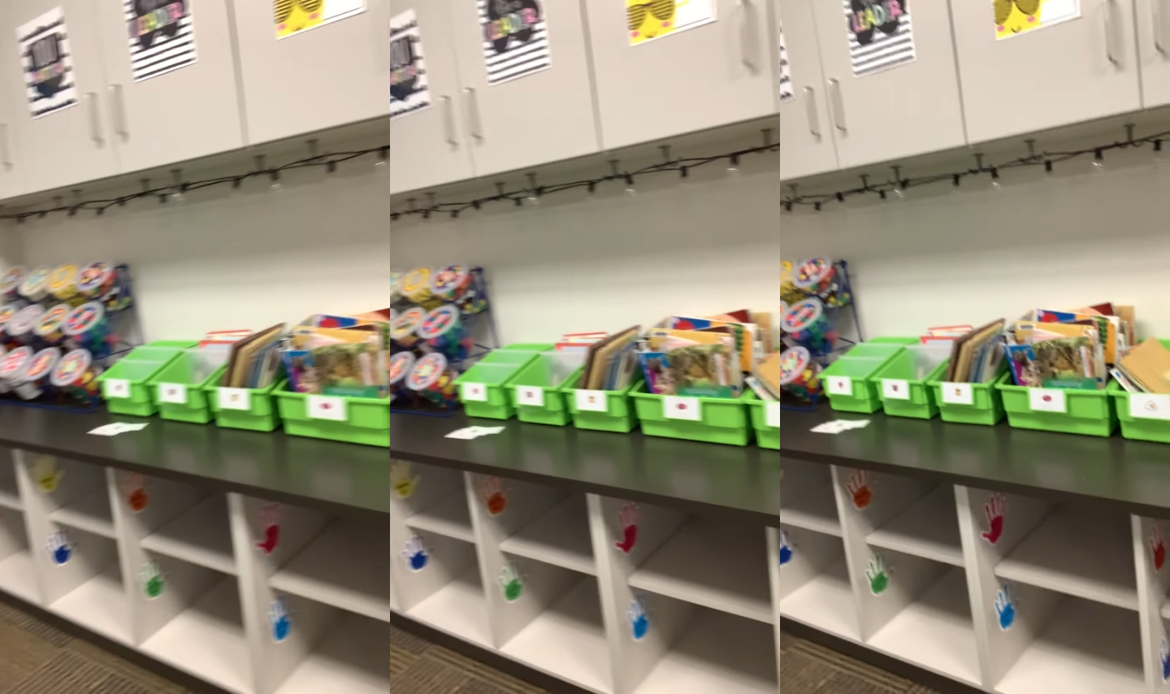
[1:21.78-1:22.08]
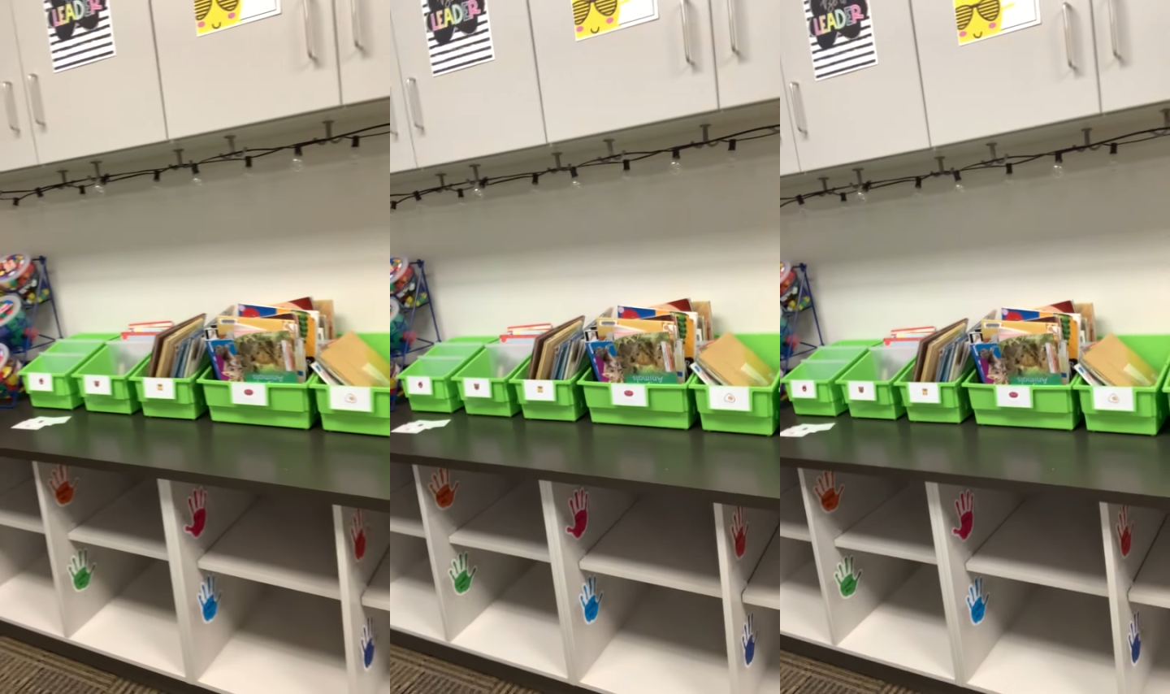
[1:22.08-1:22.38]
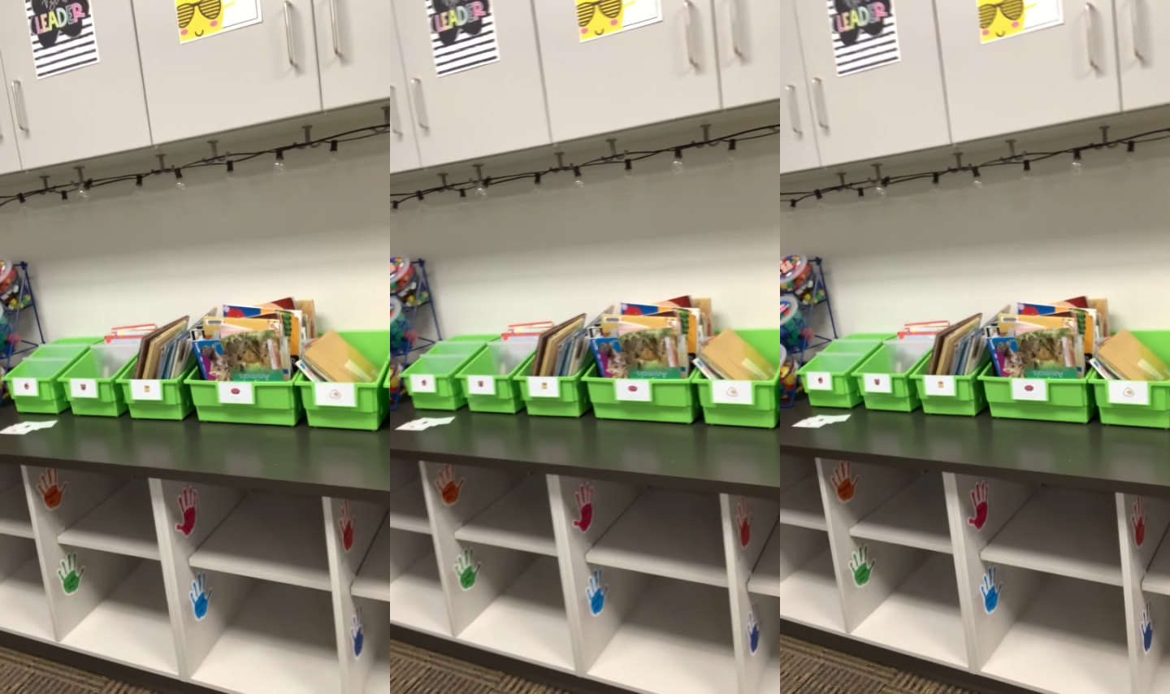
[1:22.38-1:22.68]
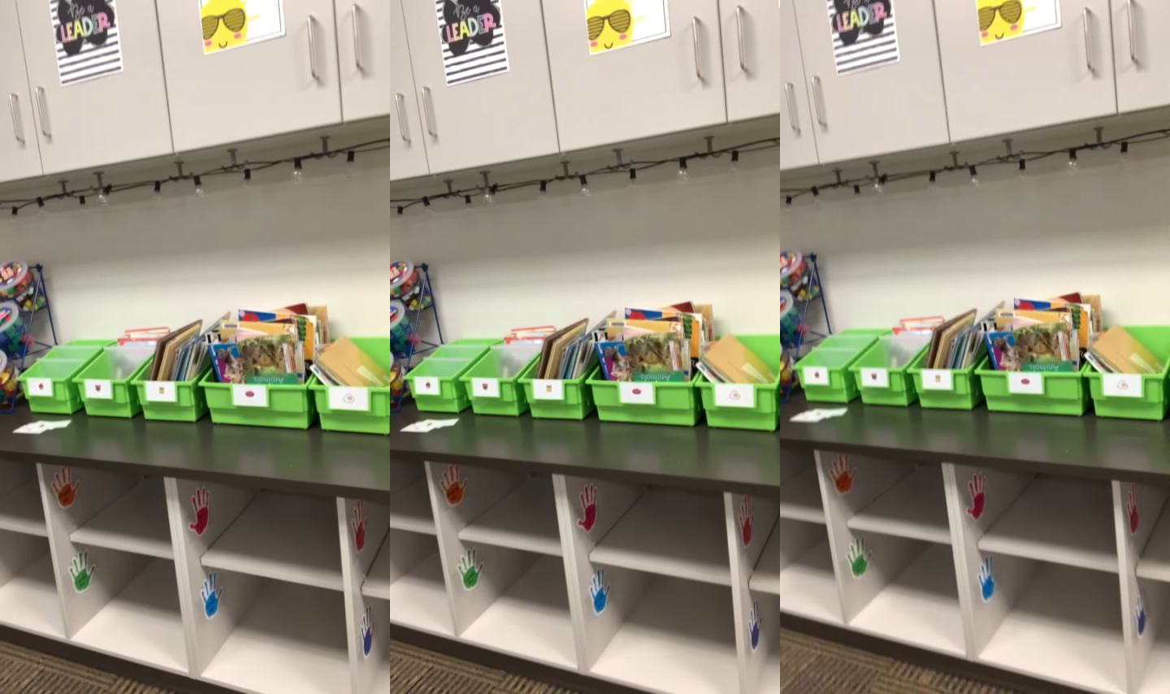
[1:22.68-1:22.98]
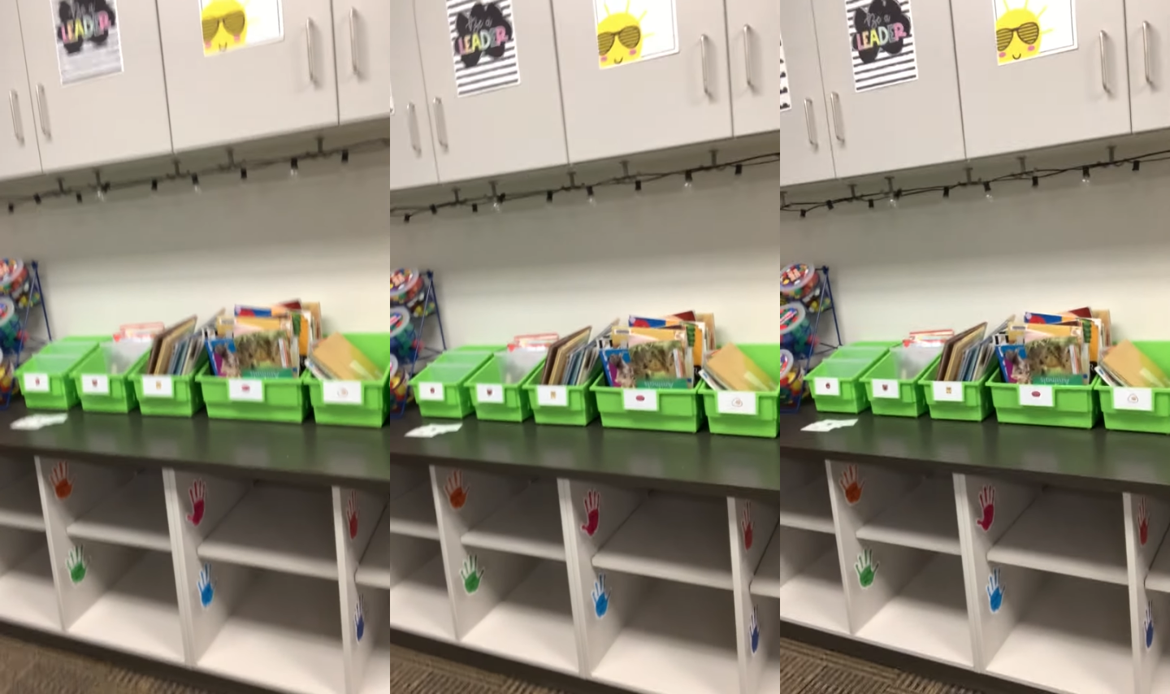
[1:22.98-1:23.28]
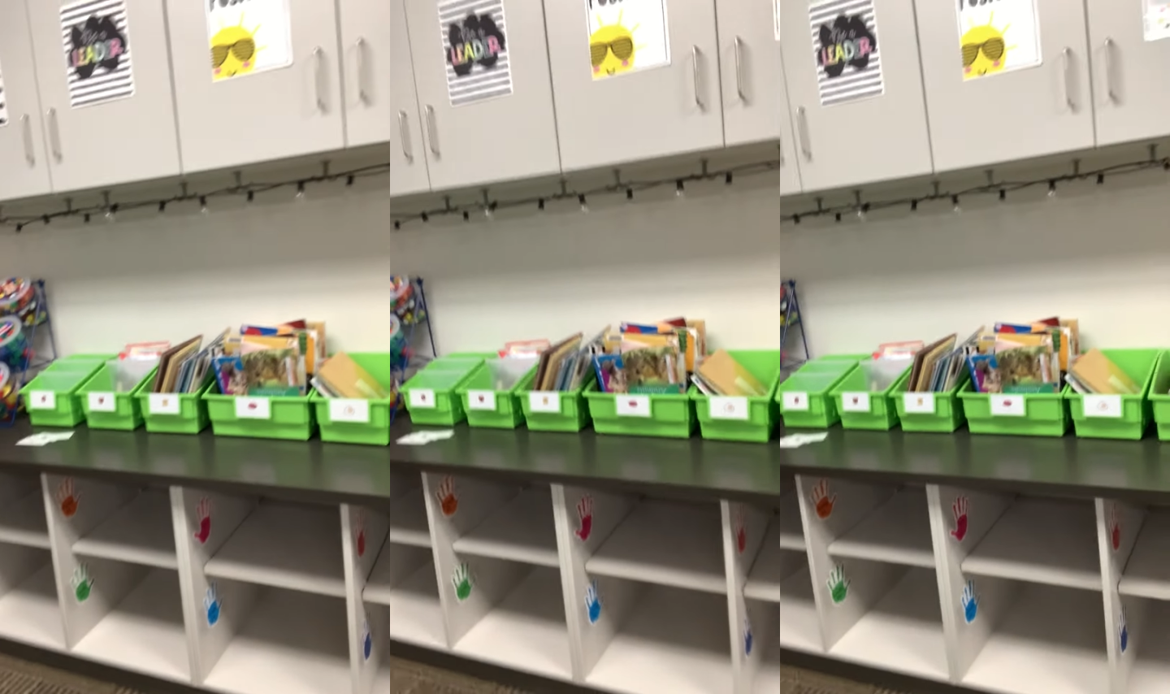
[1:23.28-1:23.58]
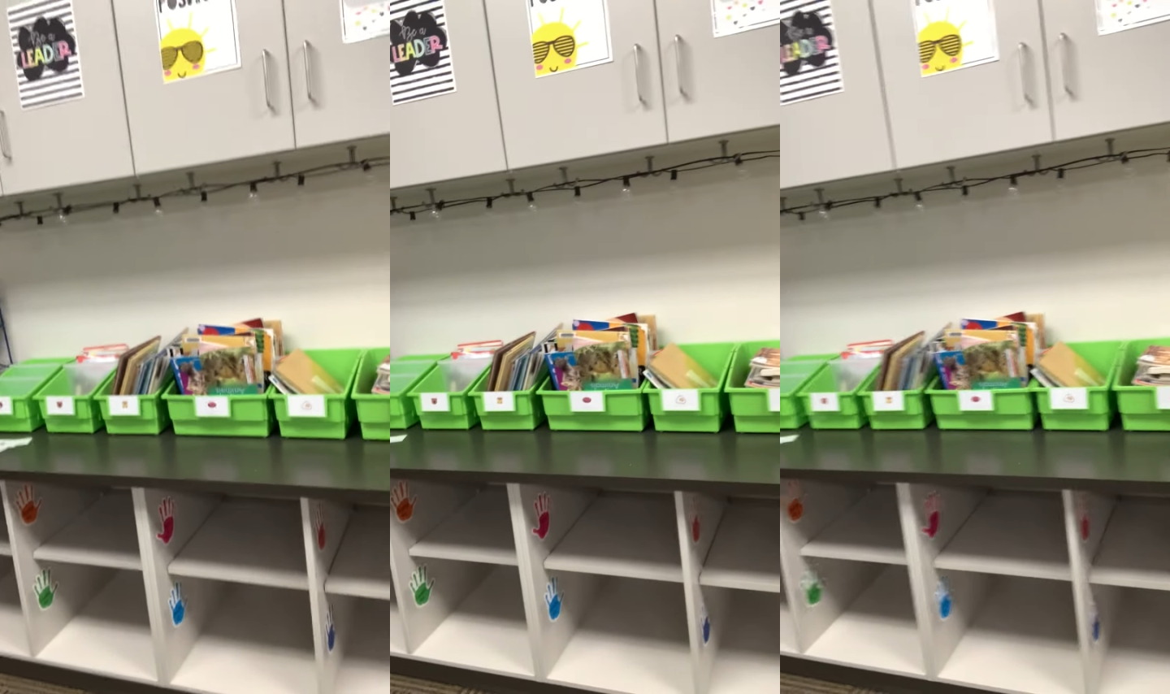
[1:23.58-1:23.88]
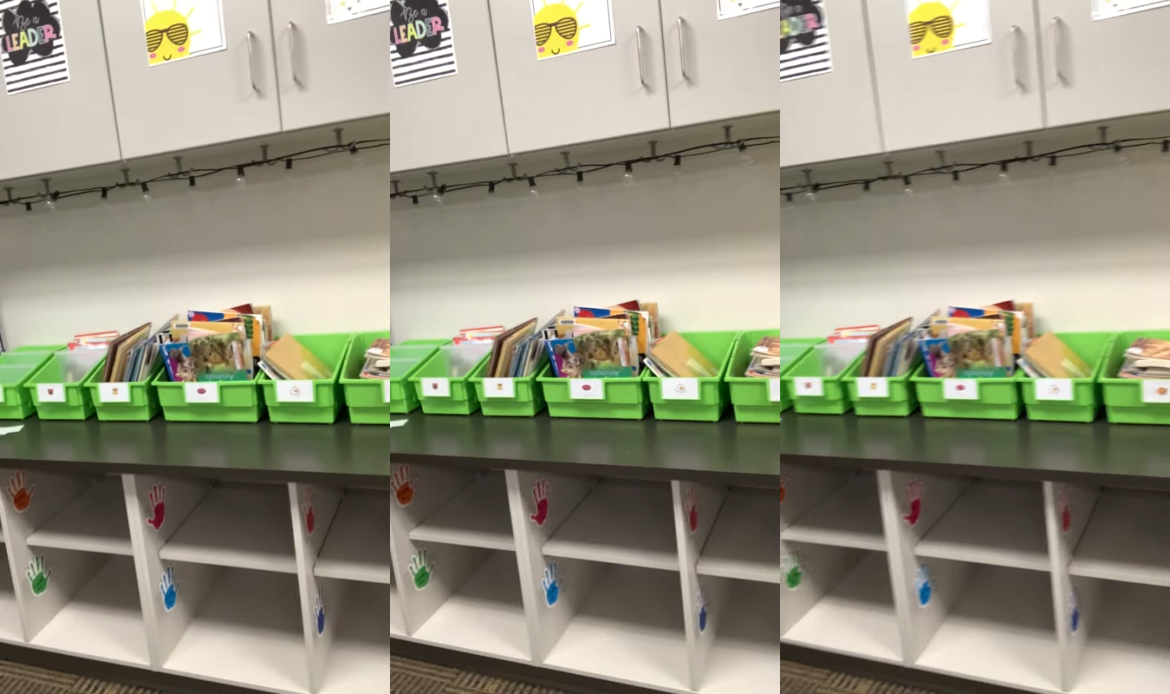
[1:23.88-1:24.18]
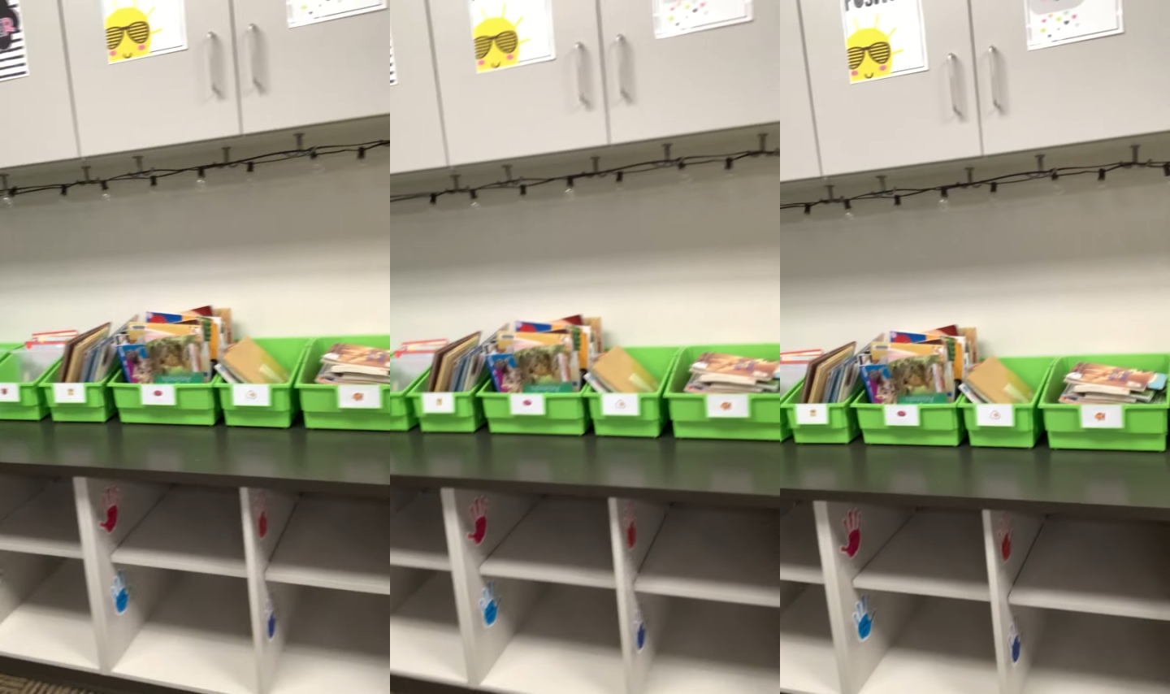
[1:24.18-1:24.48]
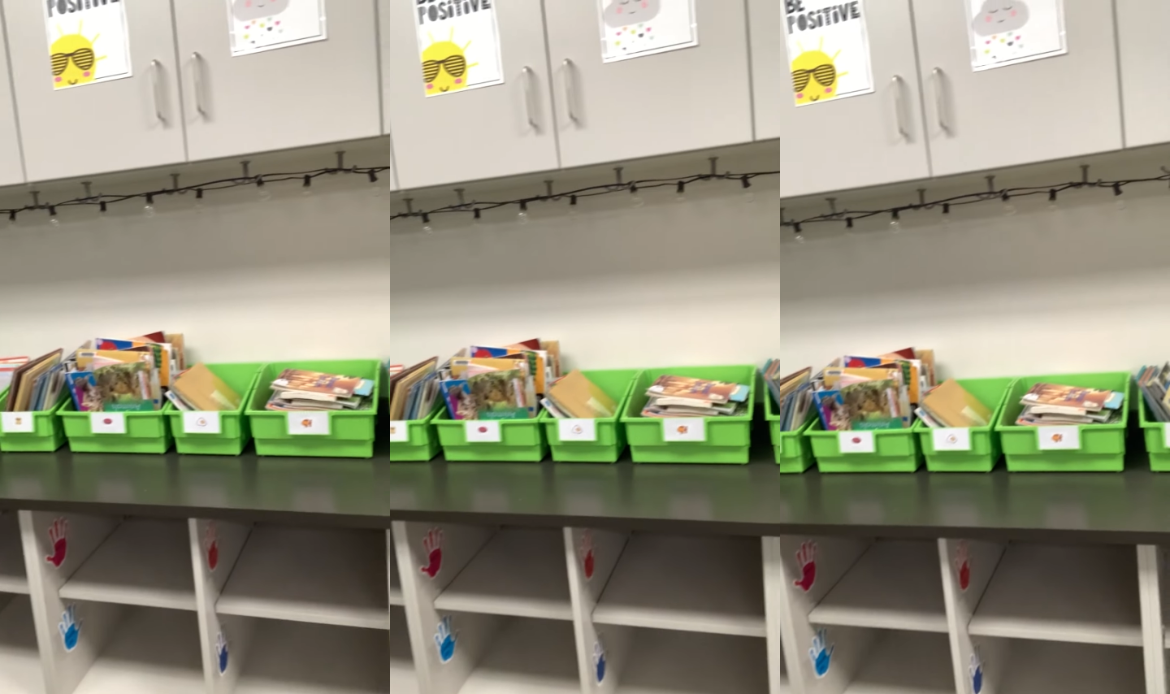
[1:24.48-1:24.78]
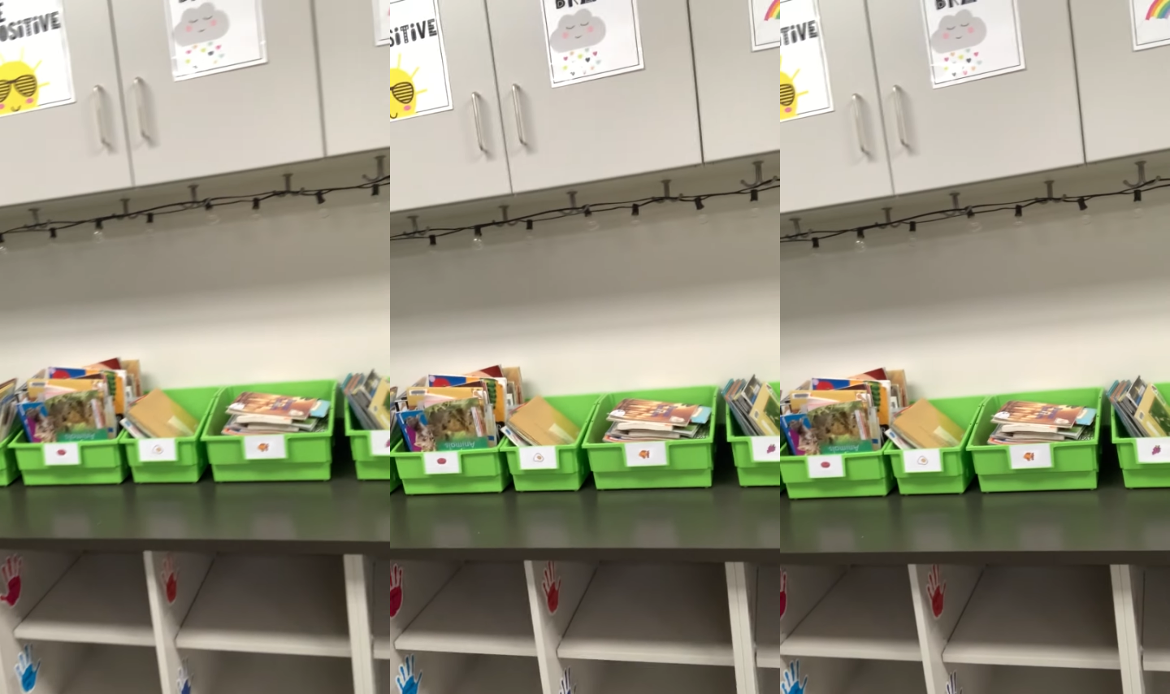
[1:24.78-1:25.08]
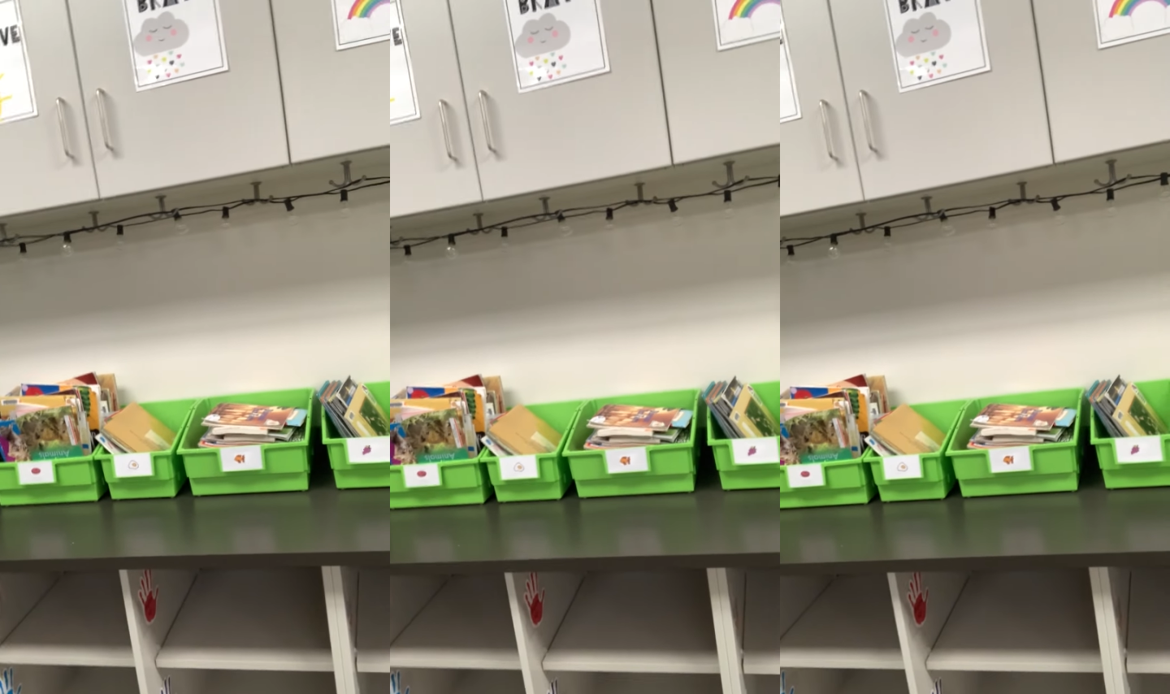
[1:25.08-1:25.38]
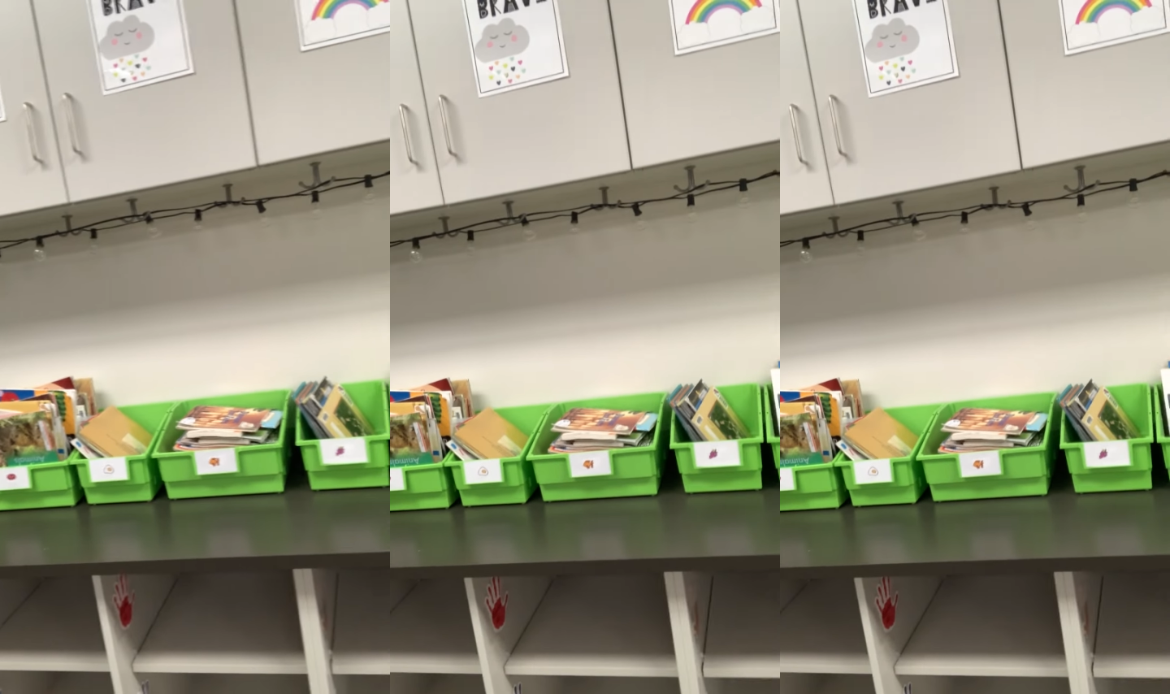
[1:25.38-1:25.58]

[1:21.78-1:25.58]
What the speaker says: [unreadable: no face in view]